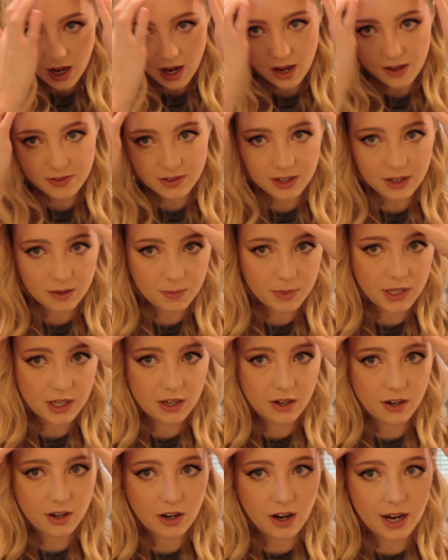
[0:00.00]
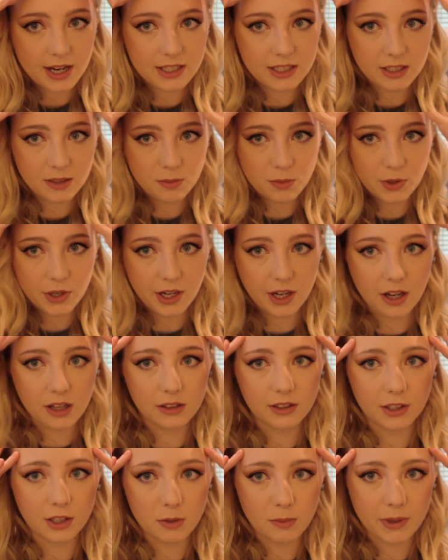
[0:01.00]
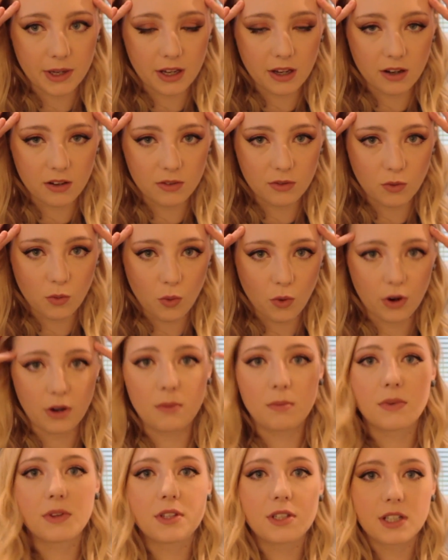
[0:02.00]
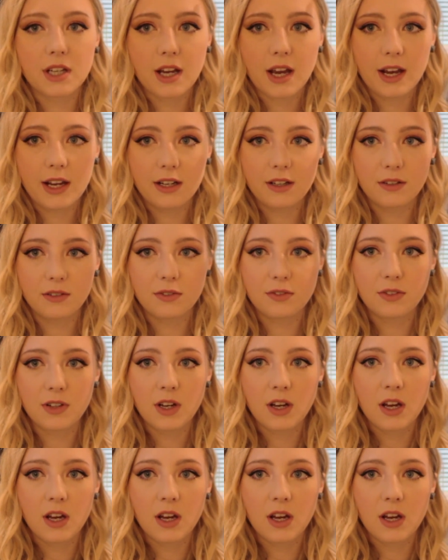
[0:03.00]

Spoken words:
And then up here I did bring a little bit of warmth to kind of